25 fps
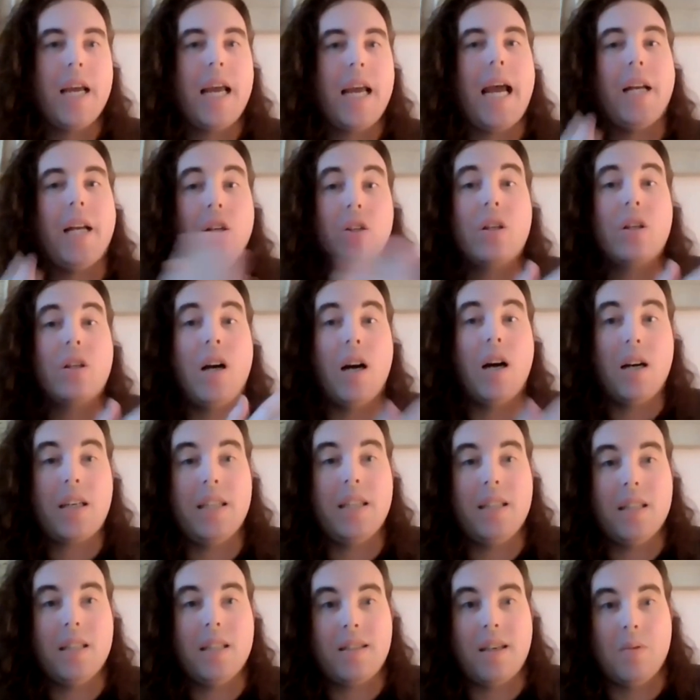and you're
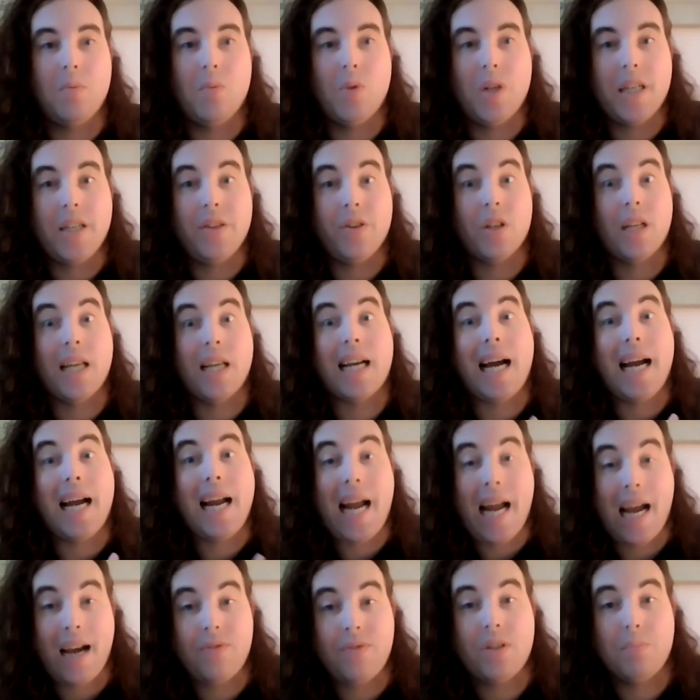talking to someone and they're like, I
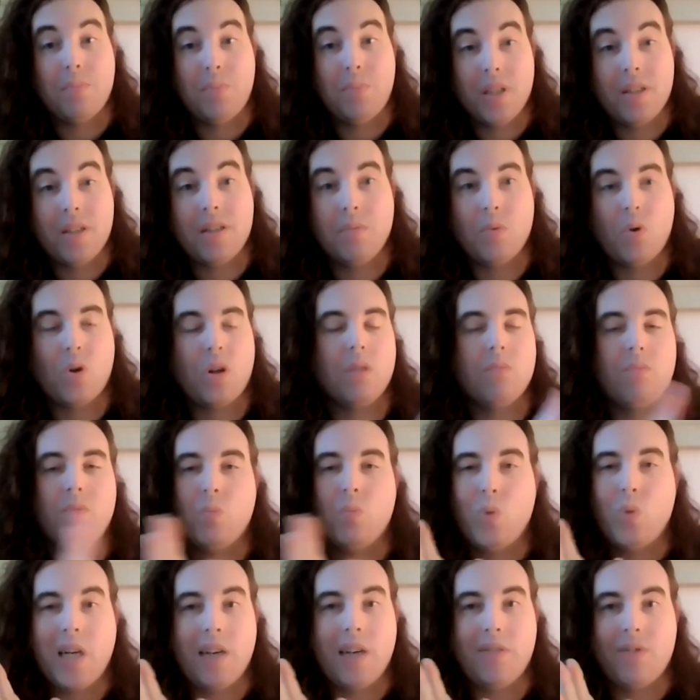have to put some, or
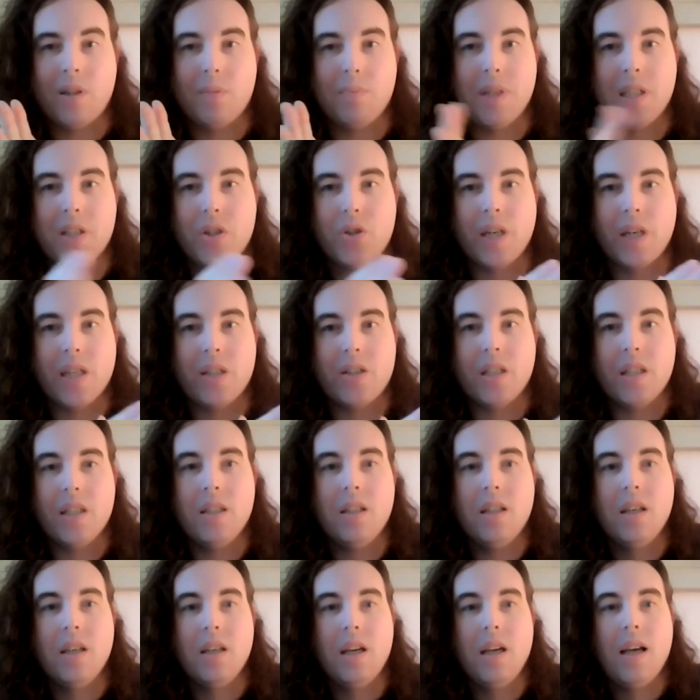whatever
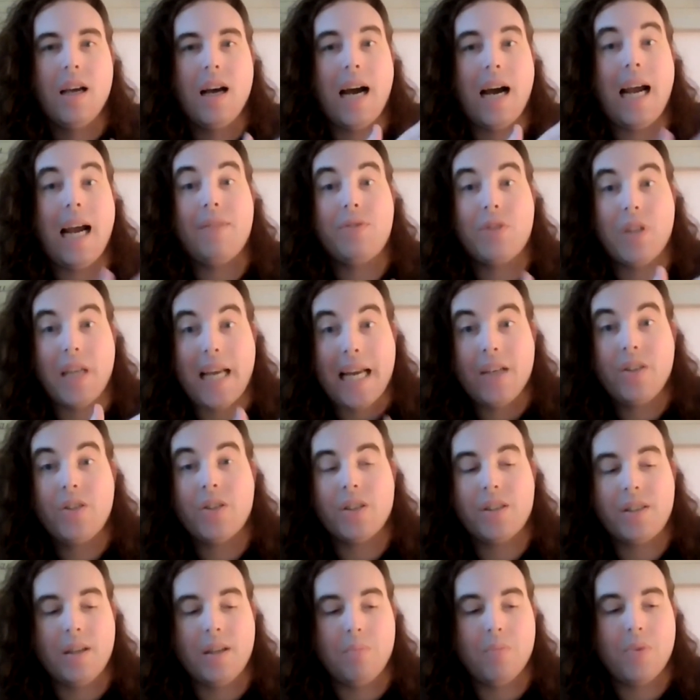administration, I have to
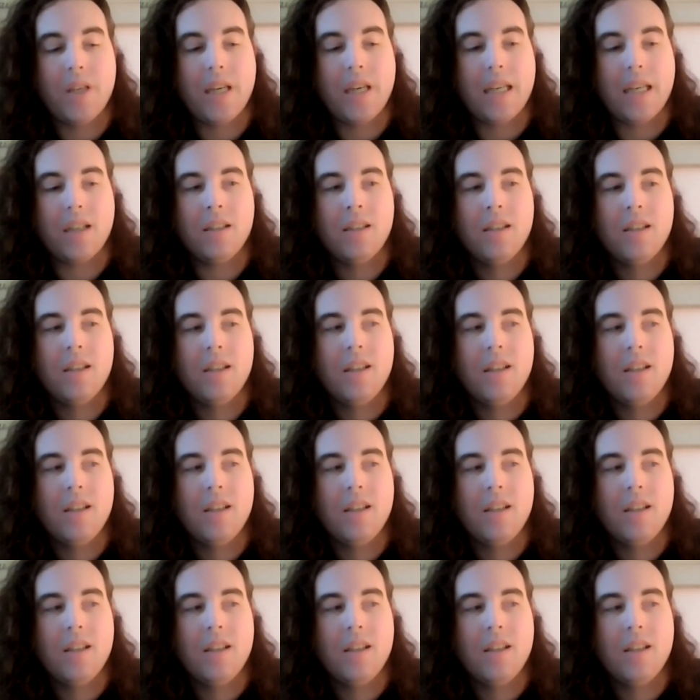enter something,